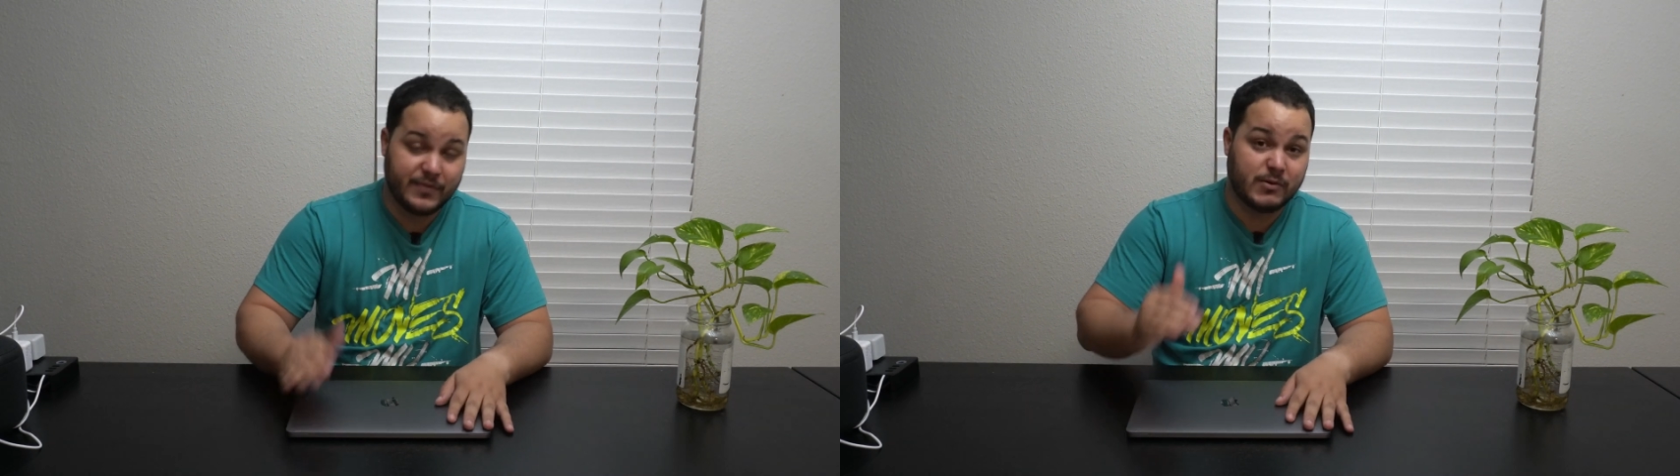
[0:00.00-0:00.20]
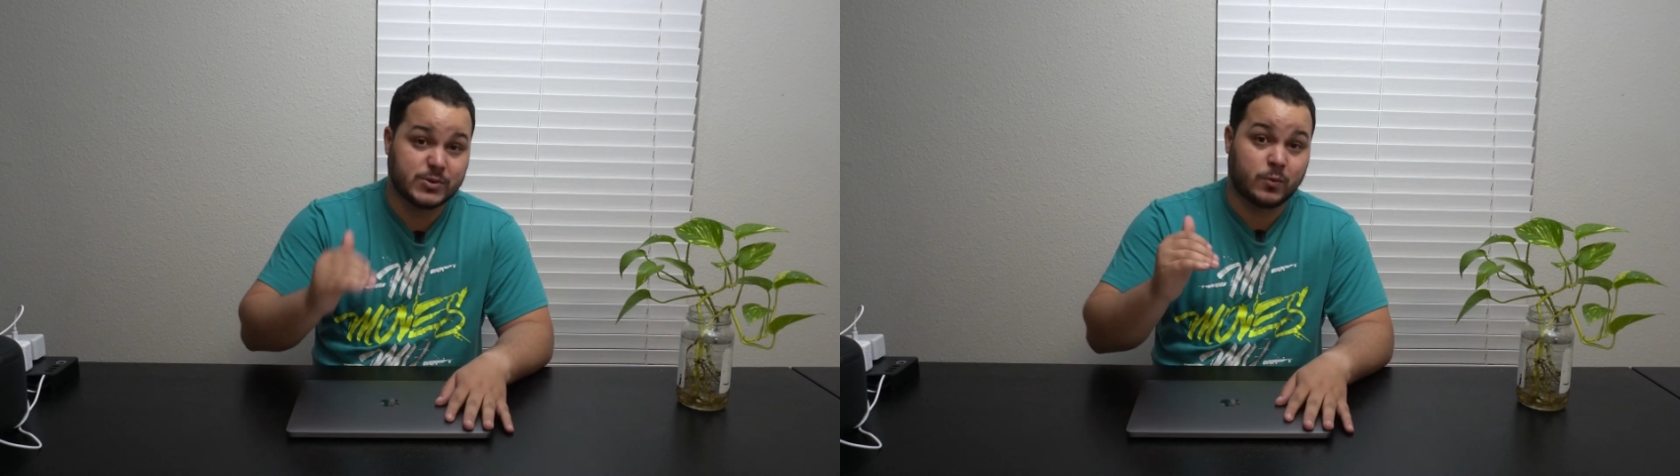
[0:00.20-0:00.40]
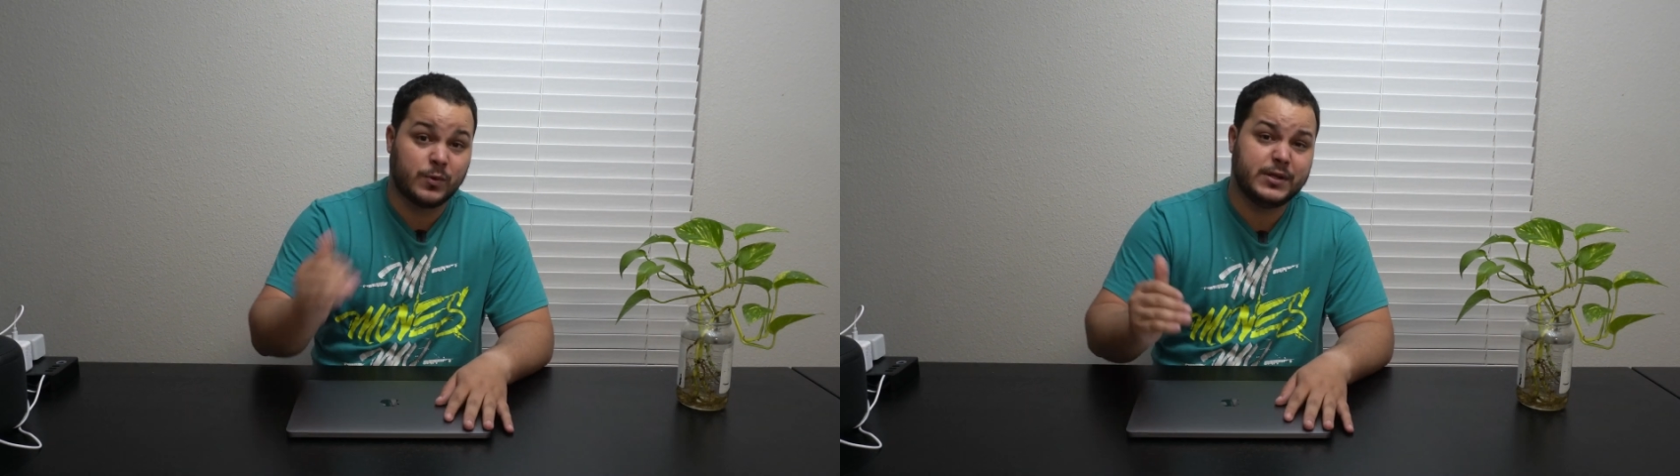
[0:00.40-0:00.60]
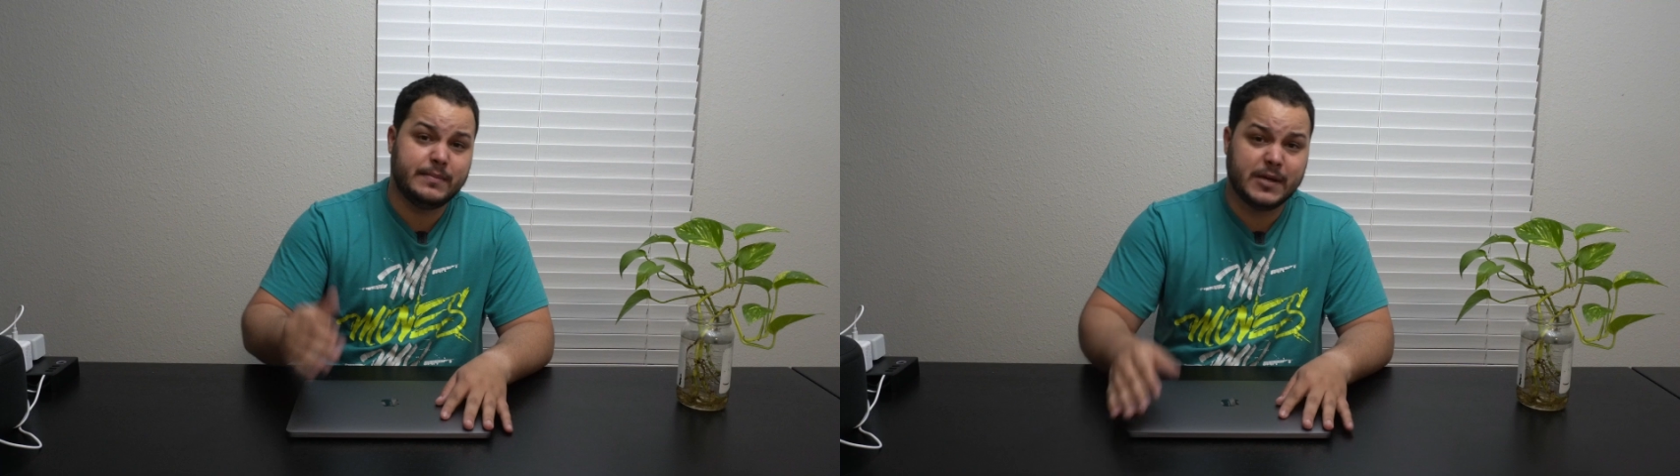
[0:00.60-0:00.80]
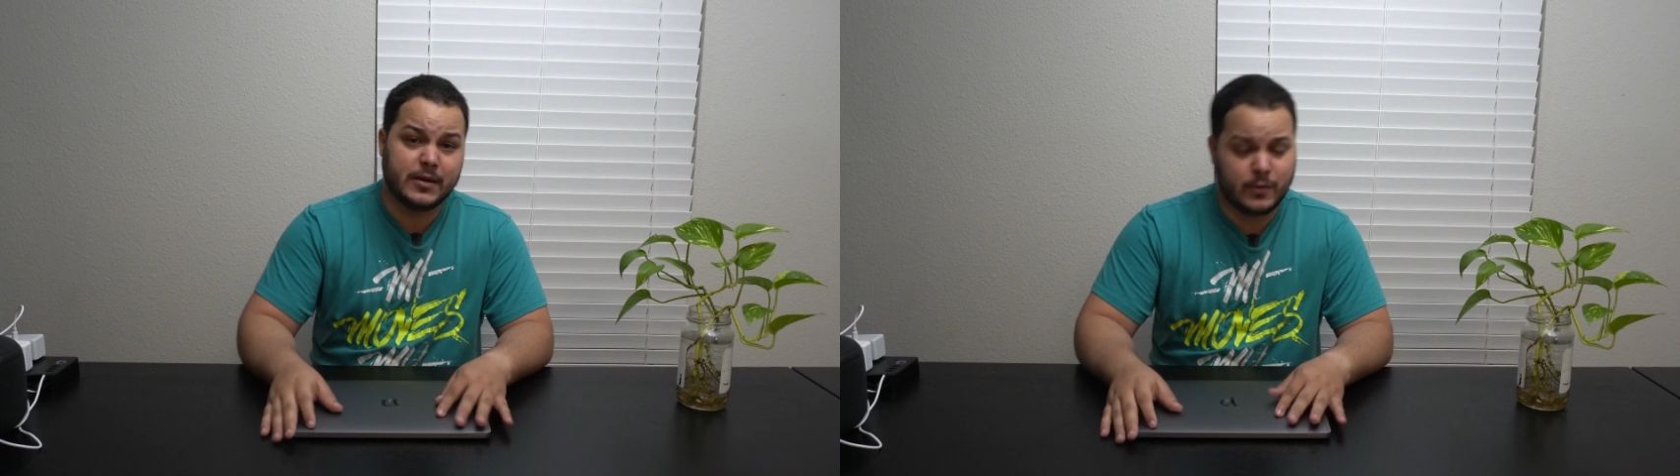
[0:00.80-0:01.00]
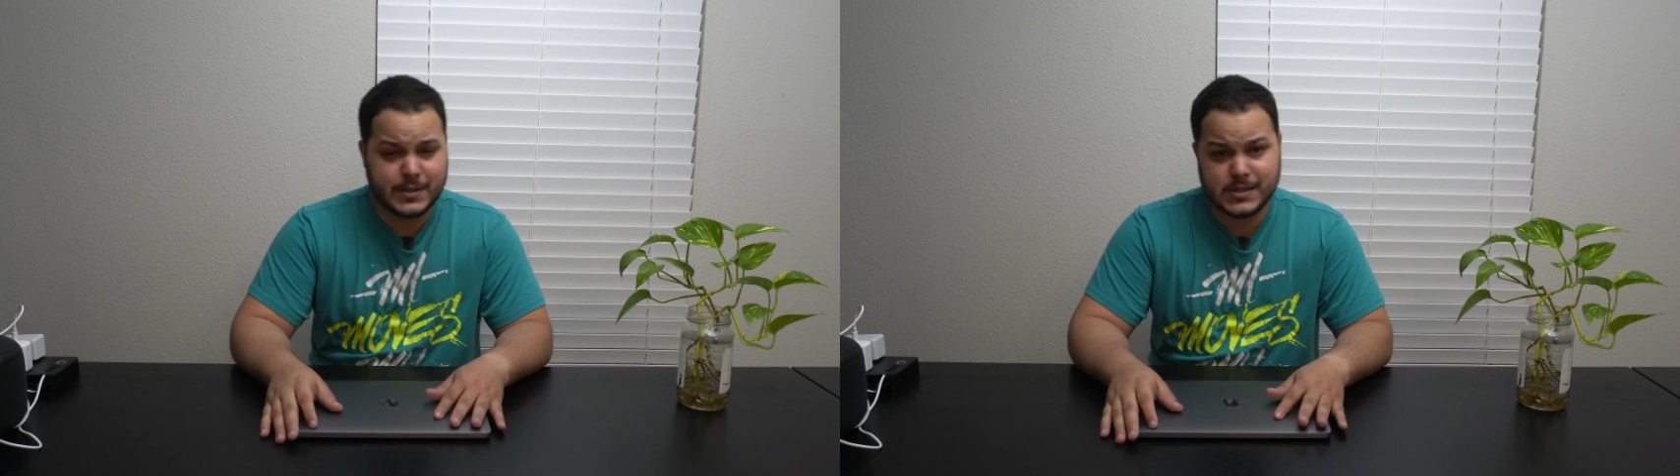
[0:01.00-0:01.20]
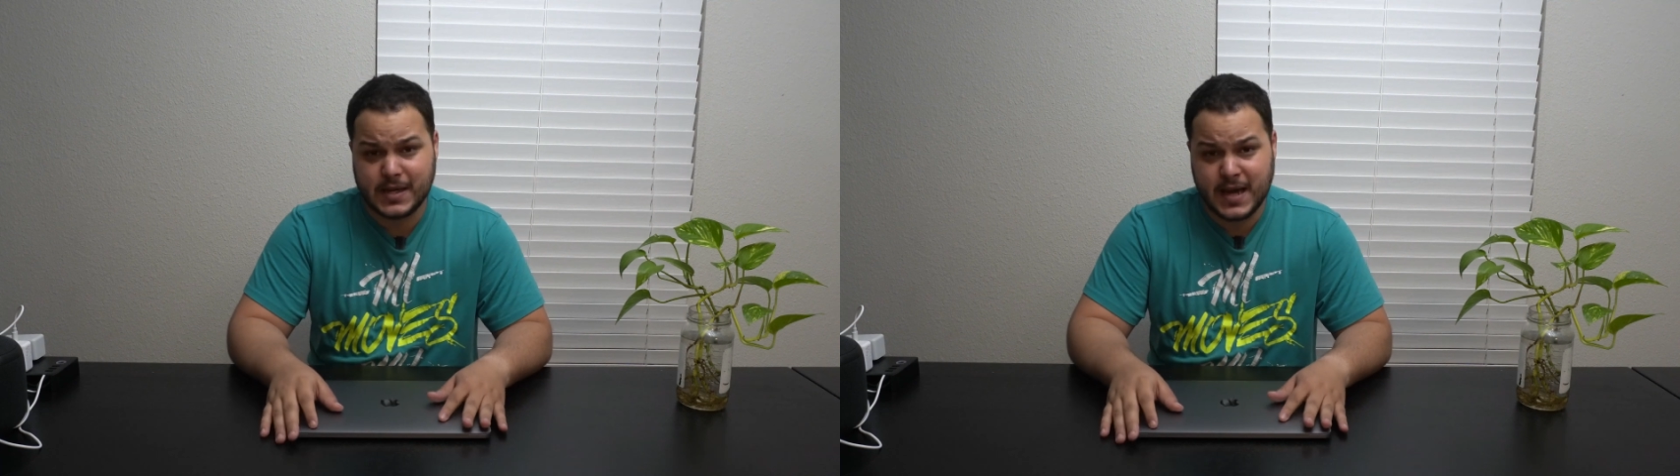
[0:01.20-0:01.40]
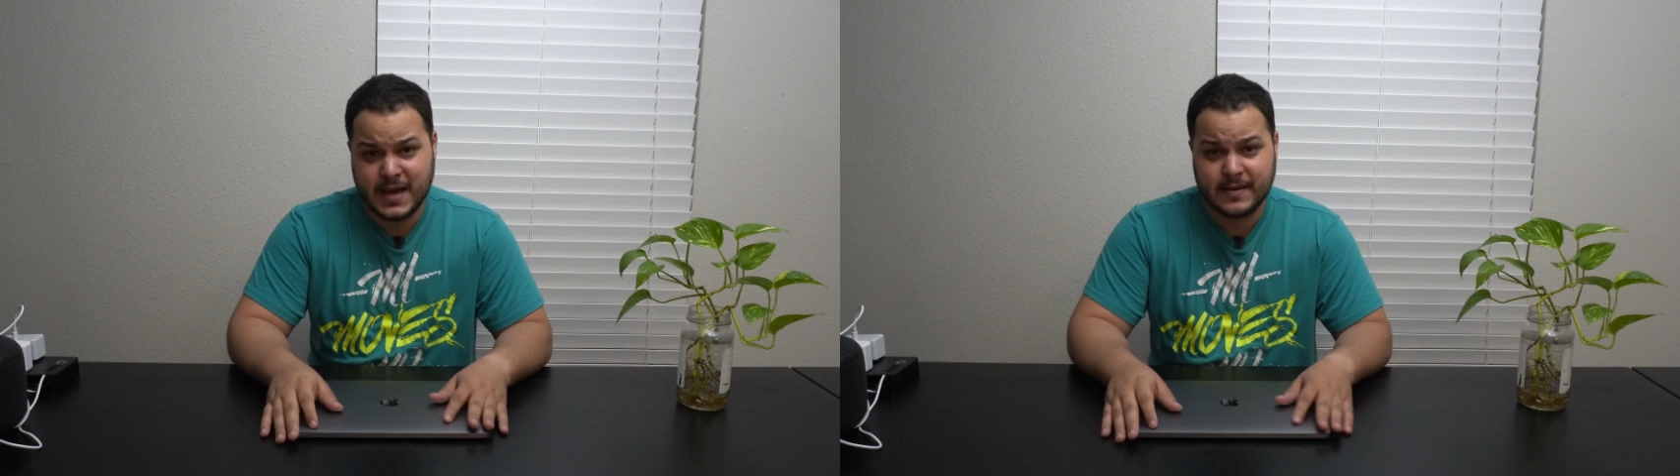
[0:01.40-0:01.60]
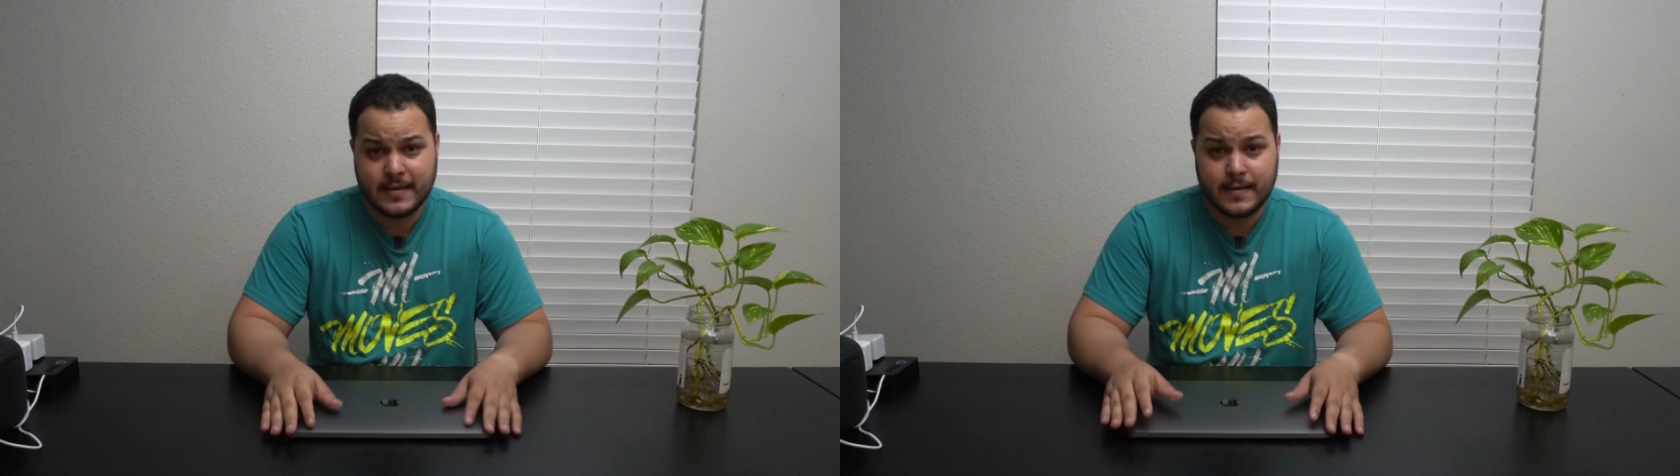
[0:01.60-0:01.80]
That was a really big annoyance that I had